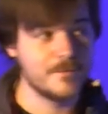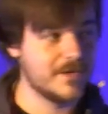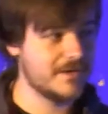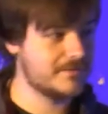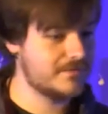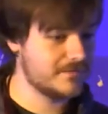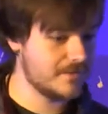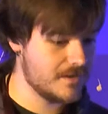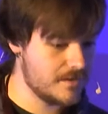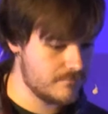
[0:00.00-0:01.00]
But
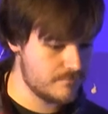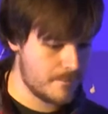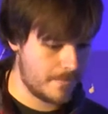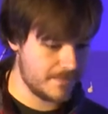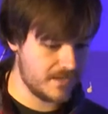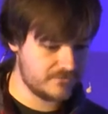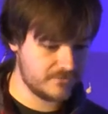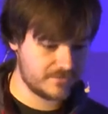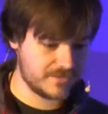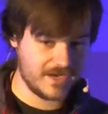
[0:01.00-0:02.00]
um, it
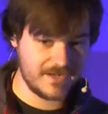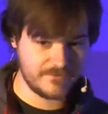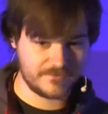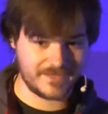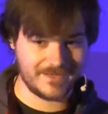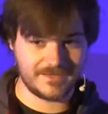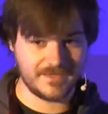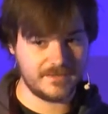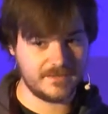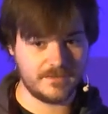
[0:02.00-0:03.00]
just kind of kept
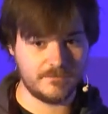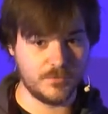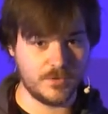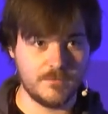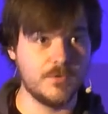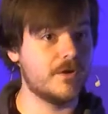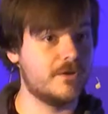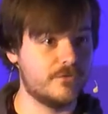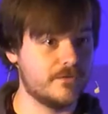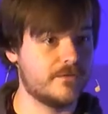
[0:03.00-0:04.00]
getting more and more
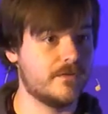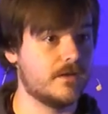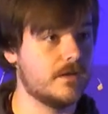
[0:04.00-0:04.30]
interesting.